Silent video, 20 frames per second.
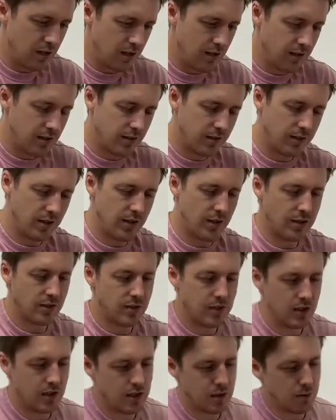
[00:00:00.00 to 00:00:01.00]
So you can see
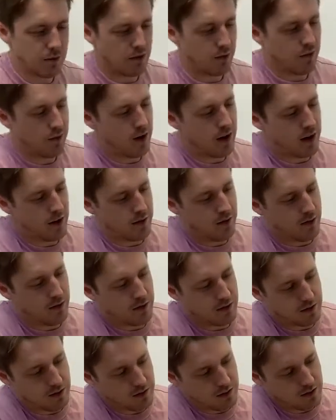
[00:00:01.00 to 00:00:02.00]
some of the finer
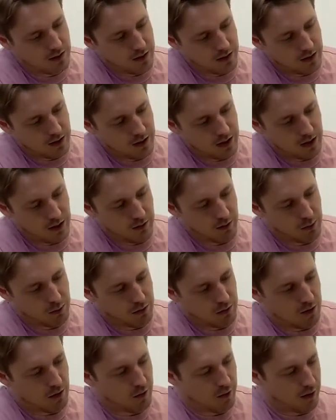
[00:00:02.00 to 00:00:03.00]
roots getting ripped
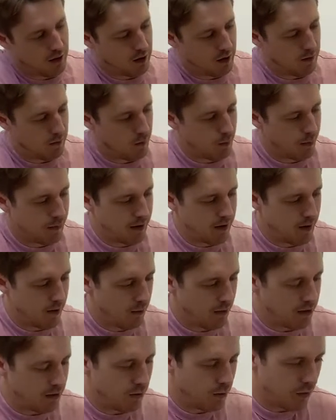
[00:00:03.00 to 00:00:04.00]
off. Now, we
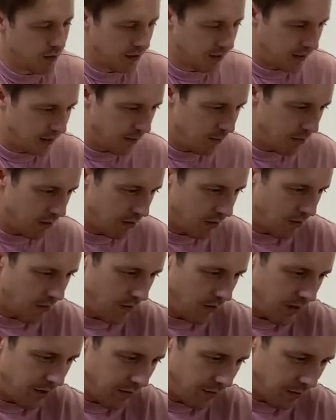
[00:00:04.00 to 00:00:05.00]
do want to keep those
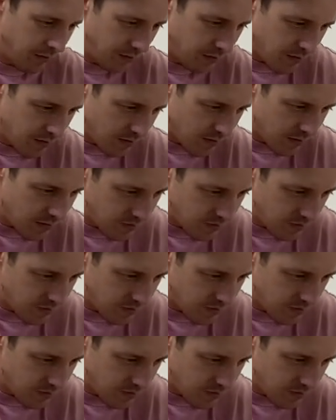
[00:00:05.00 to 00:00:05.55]
finer roots,